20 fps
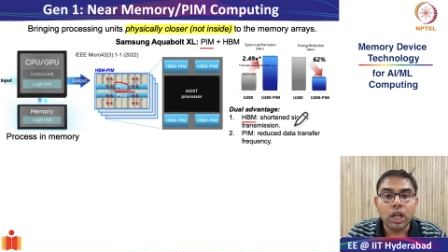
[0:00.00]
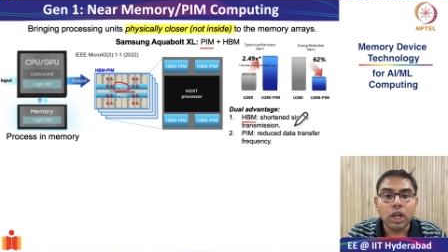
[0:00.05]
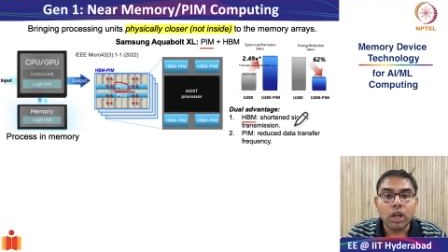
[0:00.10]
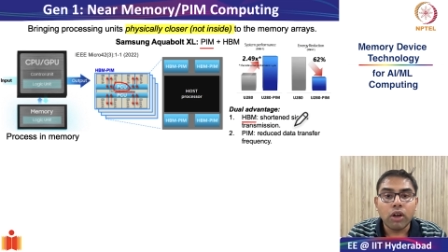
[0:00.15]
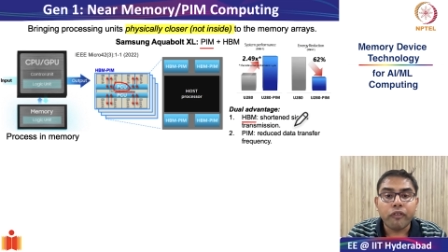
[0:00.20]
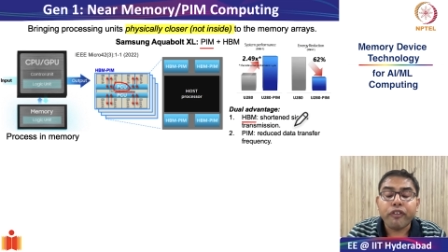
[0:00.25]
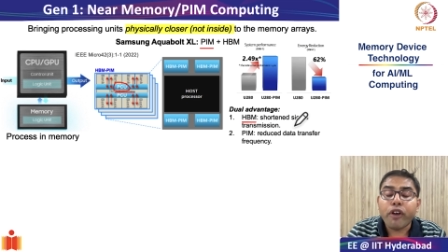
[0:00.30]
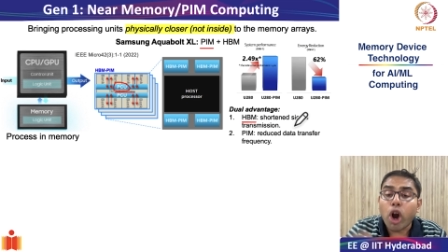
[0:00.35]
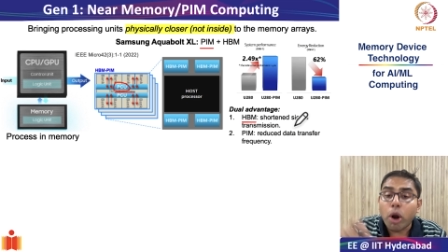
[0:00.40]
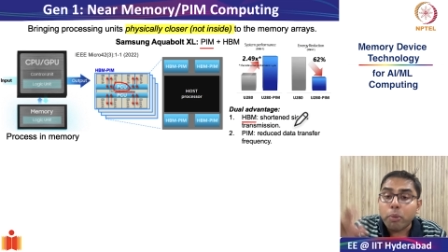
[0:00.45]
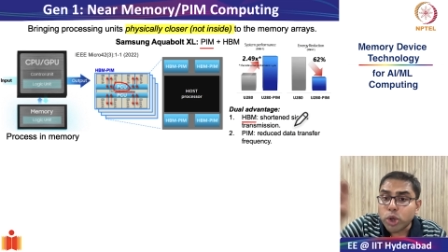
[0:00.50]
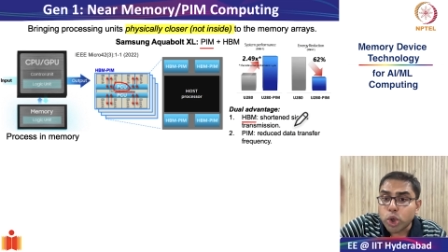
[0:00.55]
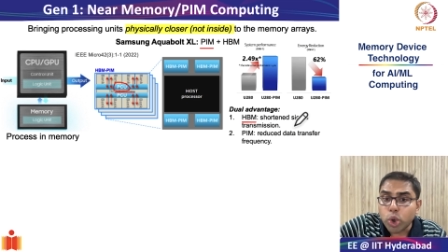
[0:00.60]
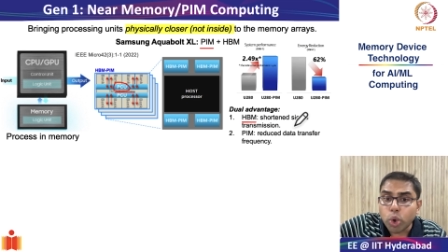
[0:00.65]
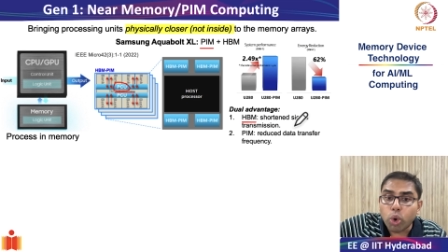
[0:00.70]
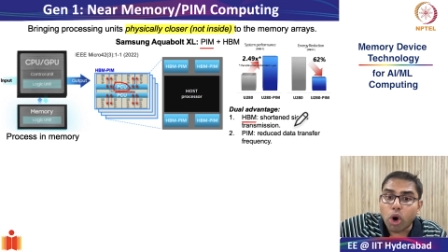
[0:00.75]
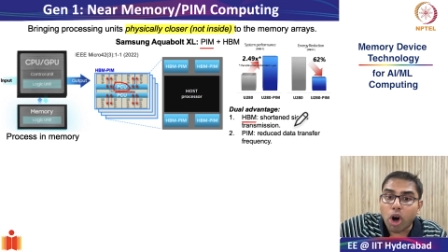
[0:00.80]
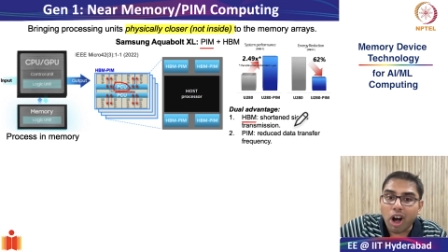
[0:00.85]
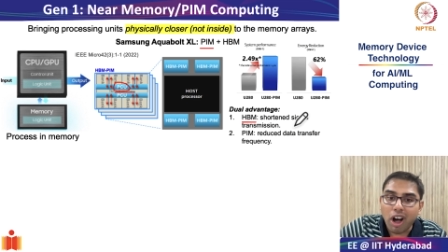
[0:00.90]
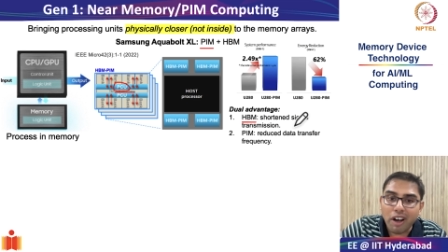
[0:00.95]
from
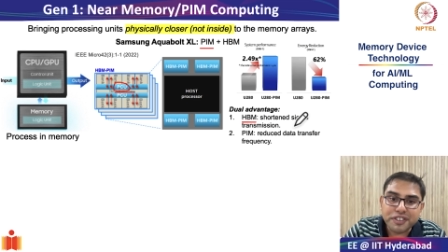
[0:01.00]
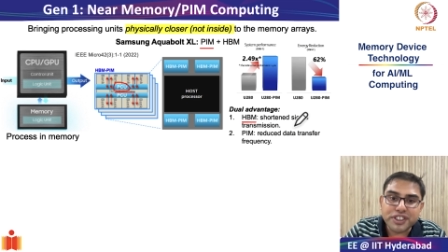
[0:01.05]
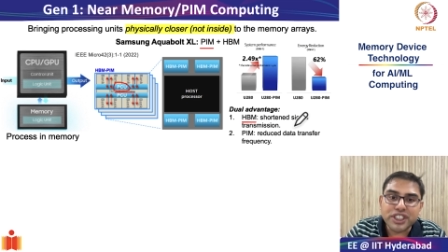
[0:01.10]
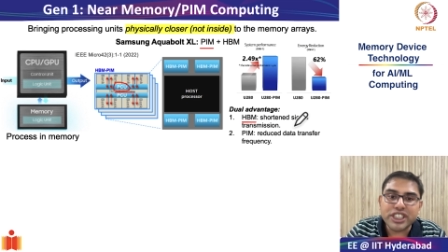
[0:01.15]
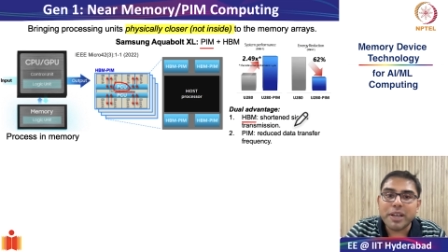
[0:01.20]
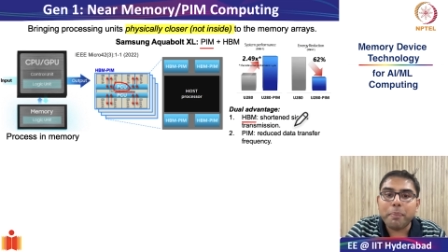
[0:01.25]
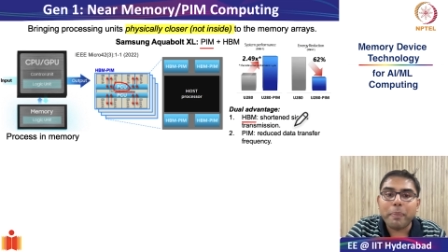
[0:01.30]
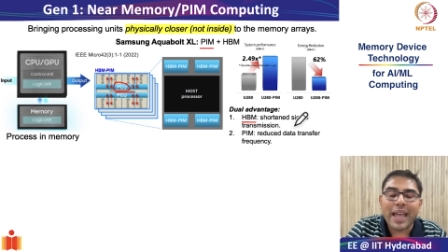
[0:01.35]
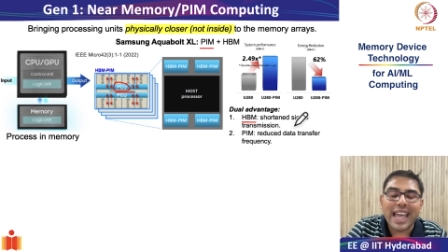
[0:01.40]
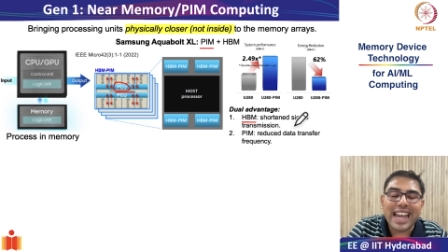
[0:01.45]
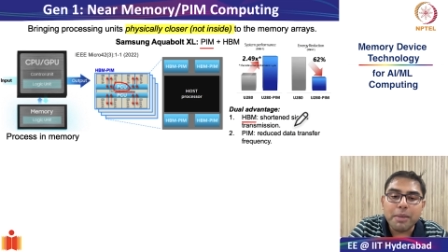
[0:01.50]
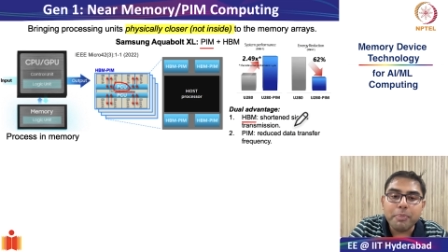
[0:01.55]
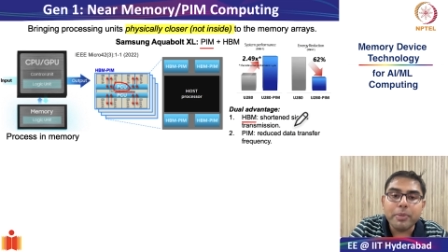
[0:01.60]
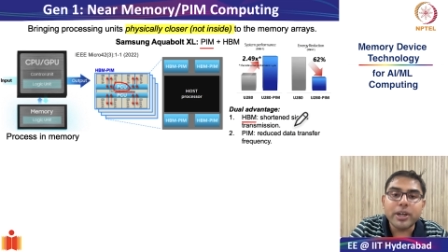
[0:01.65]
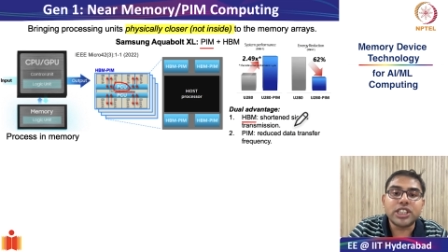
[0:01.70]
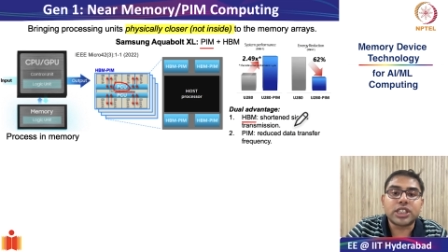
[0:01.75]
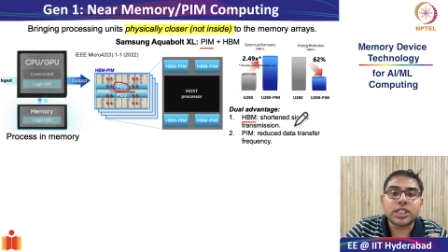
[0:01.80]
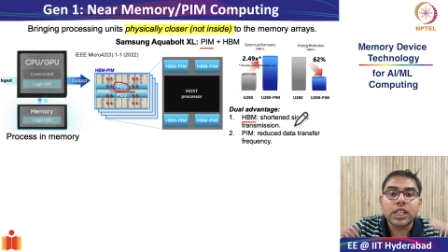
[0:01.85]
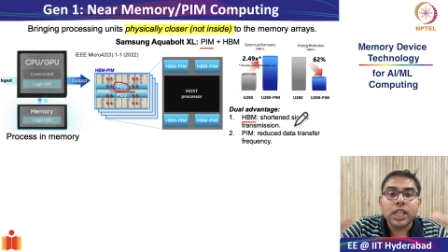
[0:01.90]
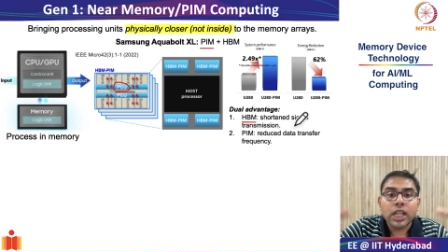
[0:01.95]
two off-chip
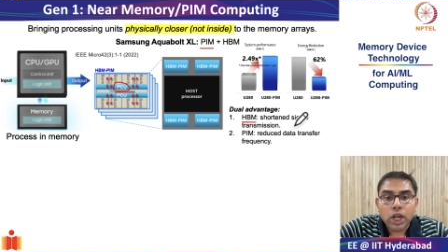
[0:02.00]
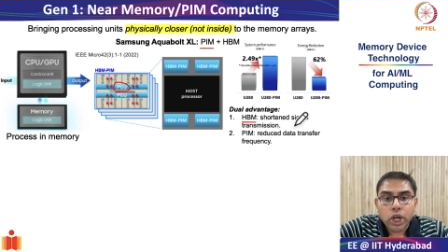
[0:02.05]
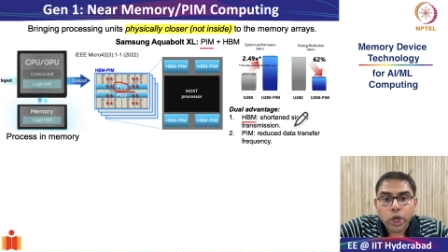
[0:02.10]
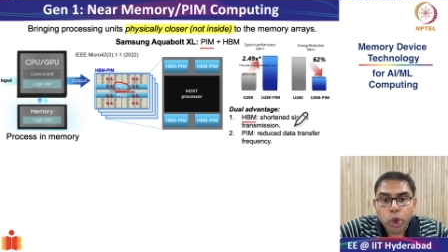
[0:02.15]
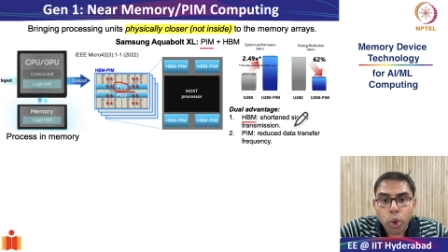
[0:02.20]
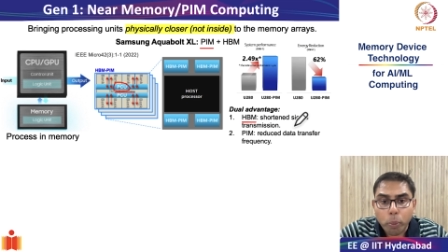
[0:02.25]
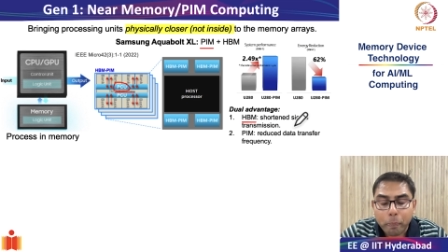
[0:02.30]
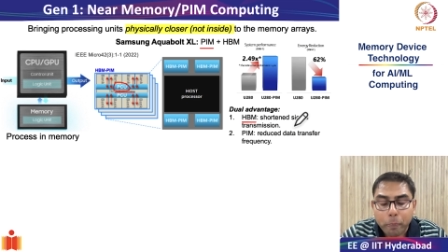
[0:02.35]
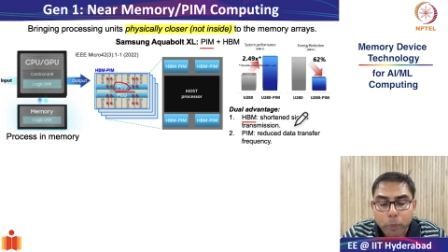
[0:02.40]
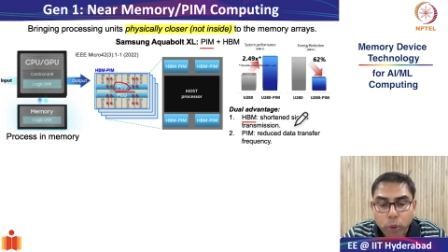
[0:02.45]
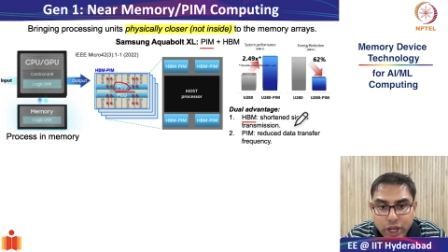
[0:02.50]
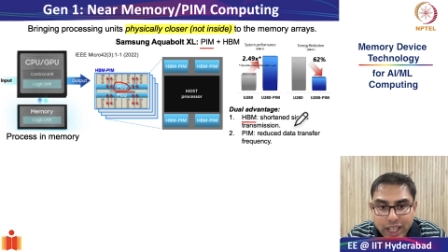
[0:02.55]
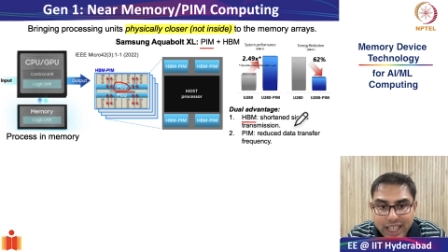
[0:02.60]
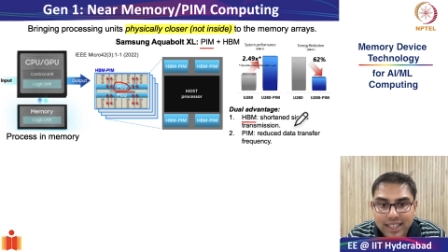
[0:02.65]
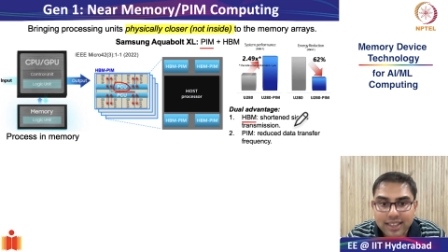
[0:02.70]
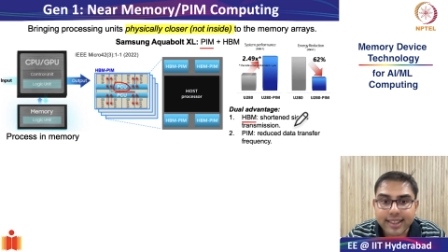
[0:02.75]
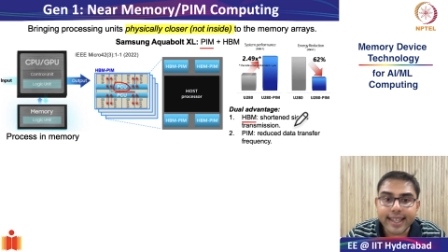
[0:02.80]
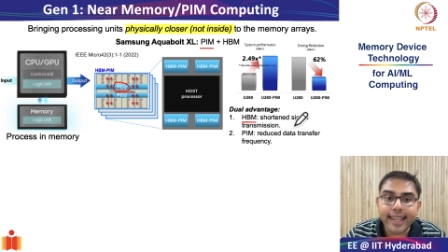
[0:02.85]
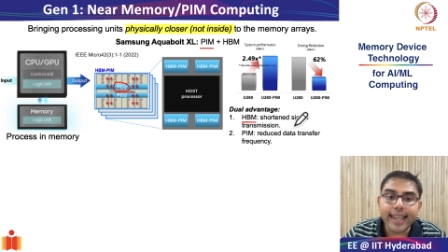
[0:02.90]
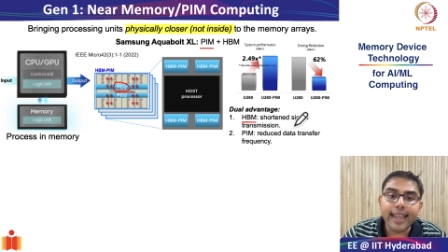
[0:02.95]
elements to
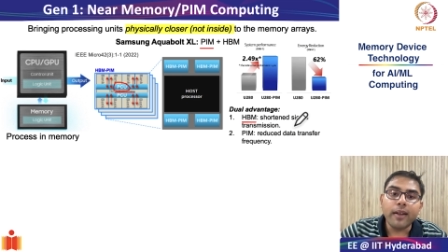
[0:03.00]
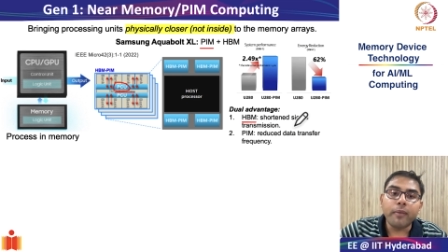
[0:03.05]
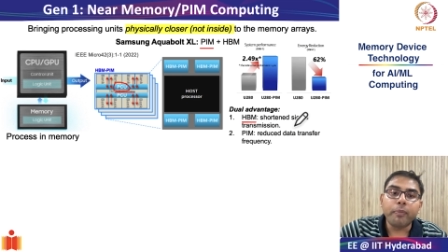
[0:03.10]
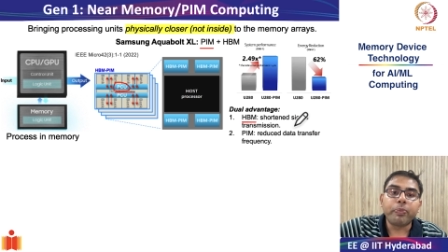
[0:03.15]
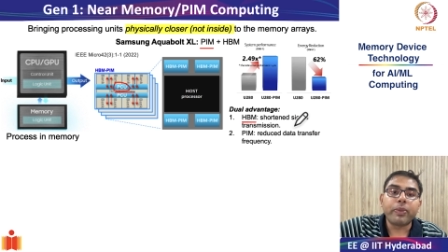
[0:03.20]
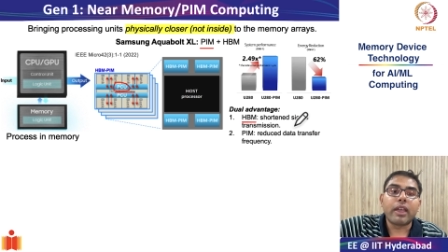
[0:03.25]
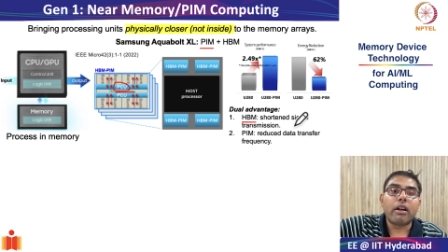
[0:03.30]
putting the